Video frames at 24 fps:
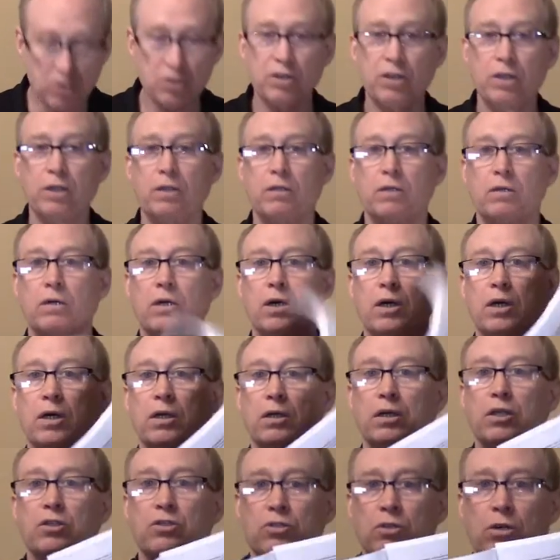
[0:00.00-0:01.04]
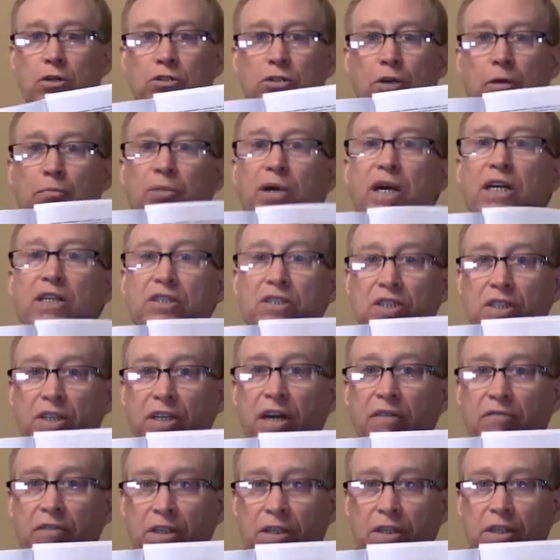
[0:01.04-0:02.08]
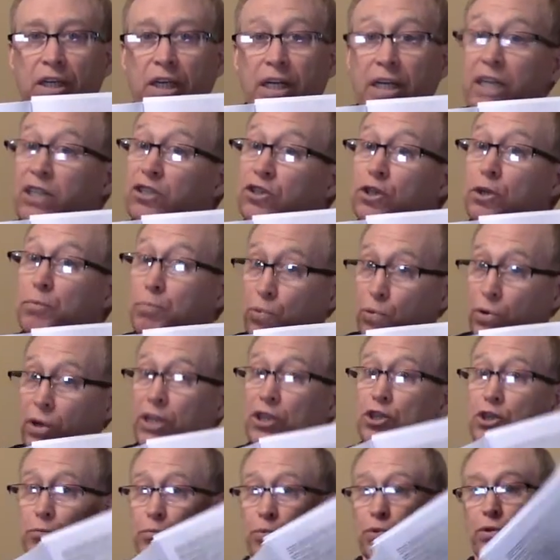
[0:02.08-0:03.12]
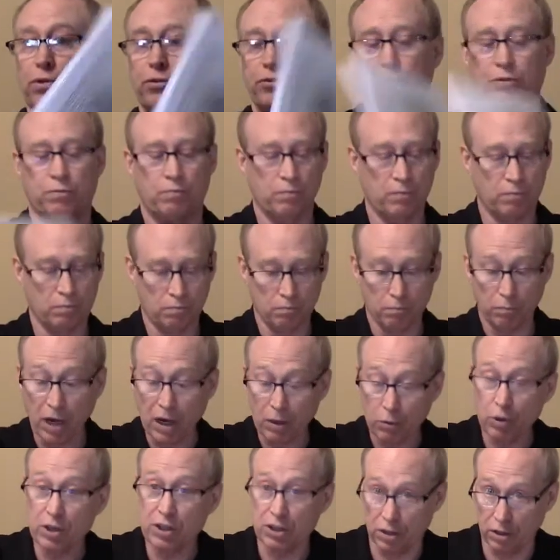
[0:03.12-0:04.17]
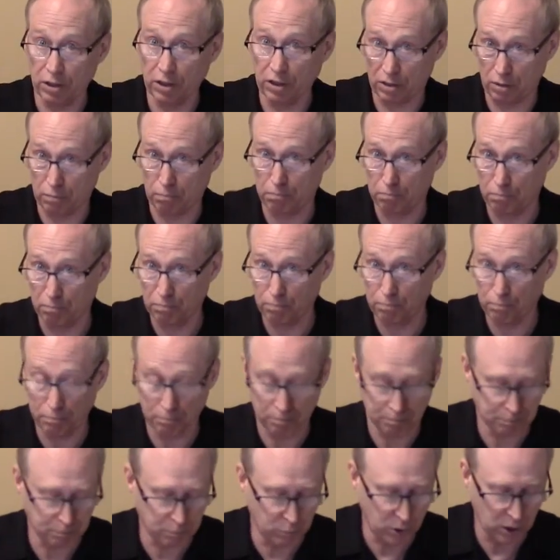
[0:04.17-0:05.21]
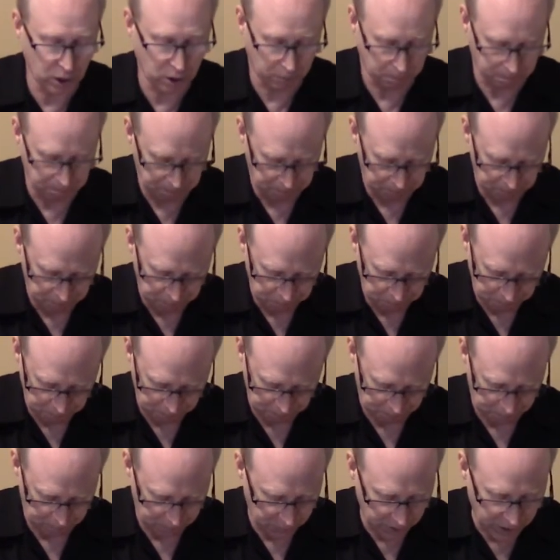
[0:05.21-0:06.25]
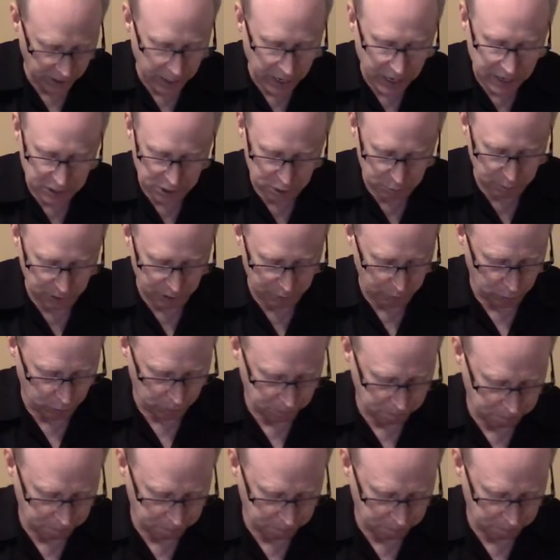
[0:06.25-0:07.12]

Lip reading: it starts on page 17. It's the principles by which this book guides people.